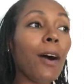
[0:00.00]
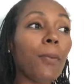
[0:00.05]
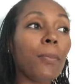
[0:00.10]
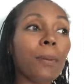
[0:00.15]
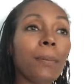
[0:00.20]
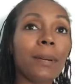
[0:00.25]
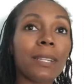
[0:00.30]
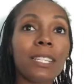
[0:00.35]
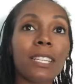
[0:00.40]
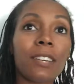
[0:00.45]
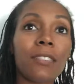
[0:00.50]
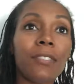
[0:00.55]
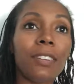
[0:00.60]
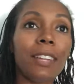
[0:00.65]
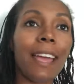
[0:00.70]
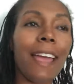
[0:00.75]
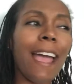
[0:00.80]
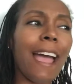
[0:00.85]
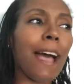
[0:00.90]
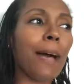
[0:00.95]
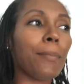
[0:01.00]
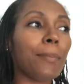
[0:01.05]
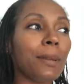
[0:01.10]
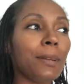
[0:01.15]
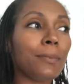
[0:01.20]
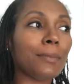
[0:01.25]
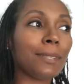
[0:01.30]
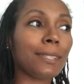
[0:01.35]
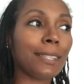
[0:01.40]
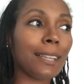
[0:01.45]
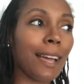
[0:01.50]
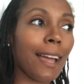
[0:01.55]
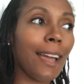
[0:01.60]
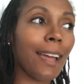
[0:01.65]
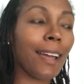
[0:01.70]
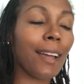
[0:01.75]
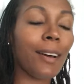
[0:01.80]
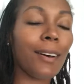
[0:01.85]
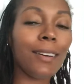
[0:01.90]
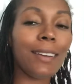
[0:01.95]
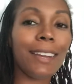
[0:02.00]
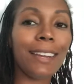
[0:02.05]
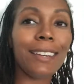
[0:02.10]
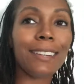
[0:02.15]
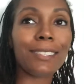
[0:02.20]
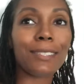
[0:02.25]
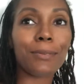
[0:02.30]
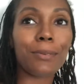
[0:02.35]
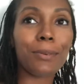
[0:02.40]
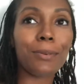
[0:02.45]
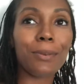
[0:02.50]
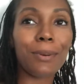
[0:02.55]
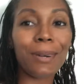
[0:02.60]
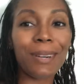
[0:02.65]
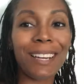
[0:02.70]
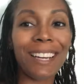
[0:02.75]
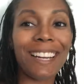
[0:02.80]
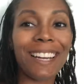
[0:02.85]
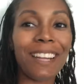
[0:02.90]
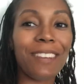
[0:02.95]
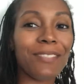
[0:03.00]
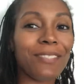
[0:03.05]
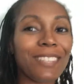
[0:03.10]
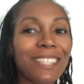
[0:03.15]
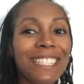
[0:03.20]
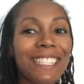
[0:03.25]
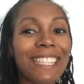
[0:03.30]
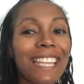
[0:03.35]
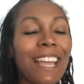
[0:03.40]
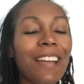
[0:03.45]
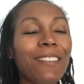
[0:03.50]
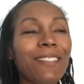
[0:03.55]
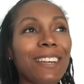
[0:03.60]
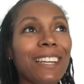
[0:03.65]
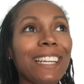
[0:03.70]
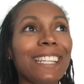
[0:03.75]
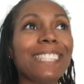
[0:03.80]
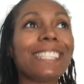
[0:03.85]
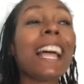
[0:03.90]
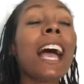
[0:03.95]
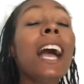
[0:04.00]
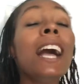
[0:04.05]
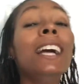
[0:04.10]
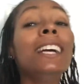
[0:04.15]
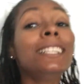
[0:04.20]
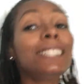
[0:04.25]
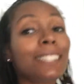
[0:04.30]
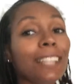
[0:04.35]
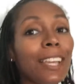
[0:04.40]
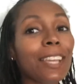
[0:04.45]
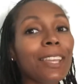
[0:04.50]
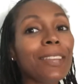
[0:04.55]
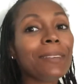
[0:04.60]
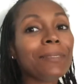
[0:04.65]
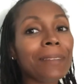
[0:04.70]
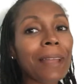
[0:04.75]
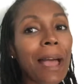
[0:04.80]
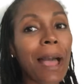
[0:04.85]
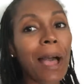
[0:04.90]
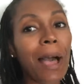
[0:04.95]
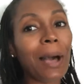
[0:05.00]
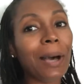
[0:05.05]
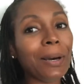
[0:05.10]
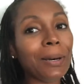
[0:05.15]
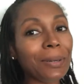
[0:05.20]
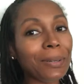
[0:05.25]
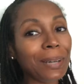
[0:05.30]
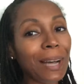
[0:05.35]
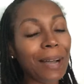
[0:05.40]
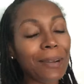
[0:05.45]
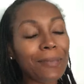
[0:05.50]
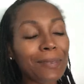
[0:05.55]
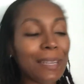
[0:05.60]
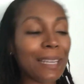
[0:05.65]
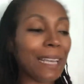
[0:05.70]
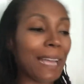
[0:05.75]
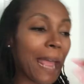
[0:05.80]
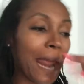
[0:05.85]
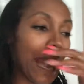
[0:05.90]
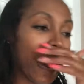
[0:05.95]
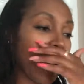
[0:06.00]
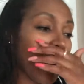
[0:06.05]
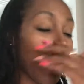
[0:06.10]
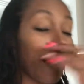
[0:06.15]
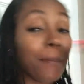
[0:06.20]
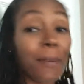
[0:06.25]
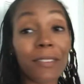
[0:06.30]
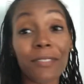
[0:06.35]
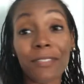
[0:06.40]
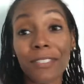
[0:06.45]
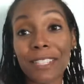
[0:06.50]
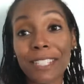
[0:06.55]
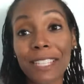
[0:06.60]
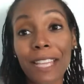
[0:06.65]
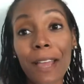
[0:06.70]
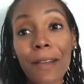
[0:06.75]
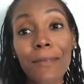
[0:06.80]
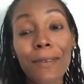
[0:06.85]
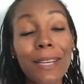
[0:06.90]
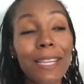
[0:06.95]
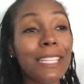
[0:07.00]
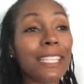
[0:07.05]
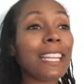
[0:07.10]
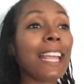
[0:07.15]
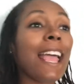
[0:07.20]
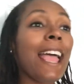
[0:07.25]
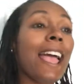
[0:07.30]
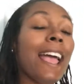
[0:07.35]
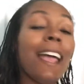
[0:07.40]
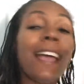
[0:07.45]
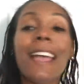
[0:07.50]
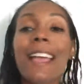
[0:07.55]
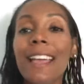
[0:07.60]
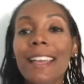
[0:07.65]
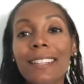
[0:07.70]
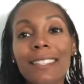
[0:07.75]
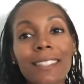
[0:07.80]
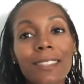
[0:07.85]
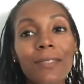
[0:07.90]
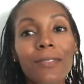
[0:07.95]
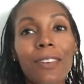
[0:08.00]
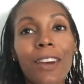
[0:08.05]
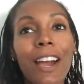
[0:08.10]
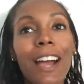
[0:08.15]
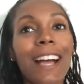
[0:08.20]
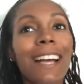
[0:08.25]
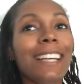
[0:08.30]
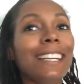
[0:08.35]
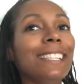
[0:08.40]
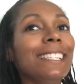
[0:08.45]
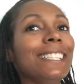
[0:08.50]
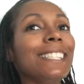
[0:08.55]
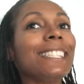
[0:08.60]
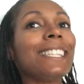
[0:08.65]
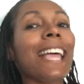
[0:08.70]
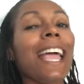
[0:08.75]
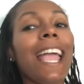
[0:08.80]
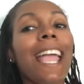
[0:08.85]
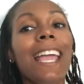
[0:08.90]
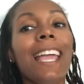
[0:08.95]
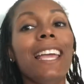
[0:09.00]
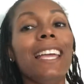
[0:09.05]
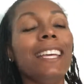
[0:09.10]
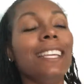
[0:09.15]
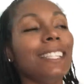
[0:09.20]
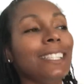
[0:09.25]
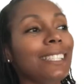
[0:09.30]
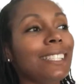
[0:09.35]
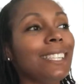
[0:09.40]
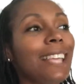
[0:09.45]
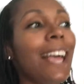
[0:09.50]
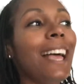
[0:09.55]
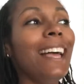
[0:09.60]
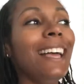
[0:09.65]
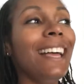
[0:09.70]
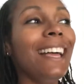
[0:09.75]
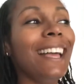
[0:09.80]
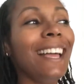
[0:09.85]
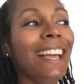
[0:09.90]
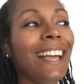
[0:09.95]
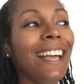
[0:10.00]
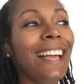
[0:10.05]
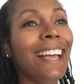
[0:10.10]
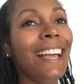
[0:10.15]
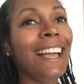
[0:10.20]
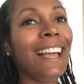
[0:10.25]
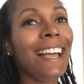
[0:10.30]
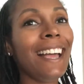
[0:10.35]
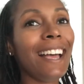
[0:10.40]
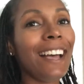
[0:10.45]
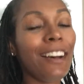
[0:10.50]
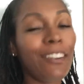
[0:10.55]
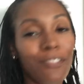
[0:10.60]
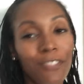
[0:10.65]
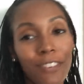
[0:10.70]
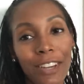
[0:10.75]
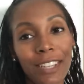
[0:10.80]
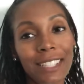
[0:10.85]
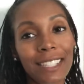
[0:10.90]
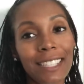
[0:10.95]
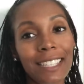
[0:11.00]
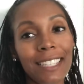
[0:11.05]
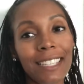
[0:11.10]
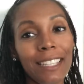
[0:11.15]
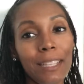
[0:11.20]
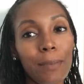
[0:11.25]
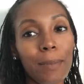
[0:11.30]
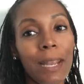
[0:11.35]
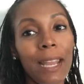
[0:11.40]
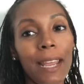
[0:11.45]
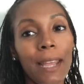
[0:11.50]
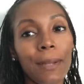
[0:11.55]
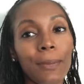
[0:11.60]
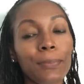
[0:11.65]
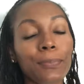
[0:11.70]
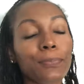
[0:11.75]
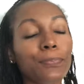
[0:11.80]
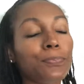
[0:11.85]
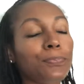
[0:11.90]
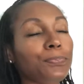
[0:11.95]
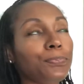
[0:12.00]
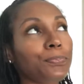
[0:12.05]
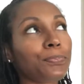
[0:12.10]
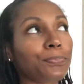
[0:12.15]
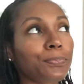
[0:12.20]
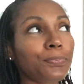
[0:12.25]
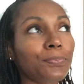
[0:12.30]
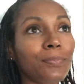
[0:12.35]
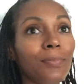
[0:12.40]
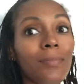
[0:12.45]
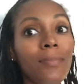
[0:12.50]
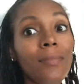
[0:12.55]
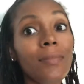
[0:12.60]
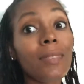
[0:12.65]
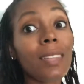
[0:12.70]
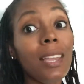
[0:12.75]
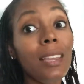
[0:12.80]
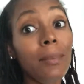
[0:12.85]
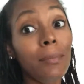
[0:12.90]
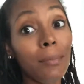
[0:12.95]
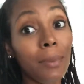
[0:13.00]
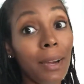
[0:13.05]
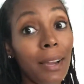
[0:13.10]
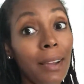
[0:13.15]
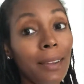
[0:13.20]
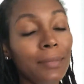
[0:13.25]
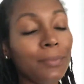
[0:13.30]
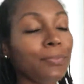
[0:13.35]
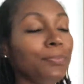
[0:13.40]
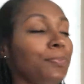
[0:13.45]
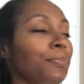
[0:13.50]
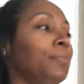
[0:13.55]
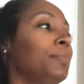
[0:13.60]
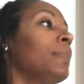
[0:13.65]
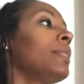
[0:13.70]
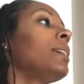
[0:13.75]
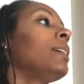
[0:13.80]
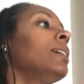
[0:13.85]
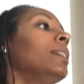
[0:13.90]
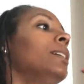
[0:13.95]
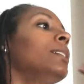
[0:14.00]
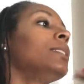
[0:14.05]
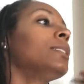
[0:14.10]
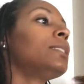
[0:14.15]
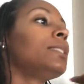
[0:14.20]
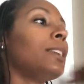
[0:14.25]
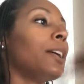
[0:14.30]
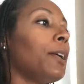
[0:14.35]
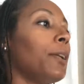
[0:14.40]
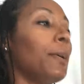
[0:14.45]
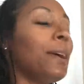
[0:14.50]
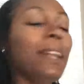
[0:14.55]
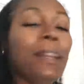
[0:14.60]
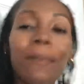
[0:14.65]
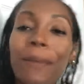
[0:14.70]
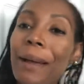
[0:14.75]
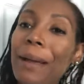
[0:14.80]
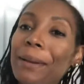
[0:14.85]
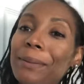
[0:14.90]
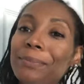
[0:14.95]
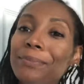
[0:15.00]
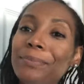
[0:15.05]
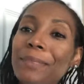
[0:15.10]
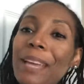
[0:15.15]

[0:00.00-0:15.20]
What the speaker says: opened my Chick-fil-A app and it was like, here's a reward, a free sandwich. So I went and I got my free sandwich and some fries and a frosted lemonade. Bruh. So anyway,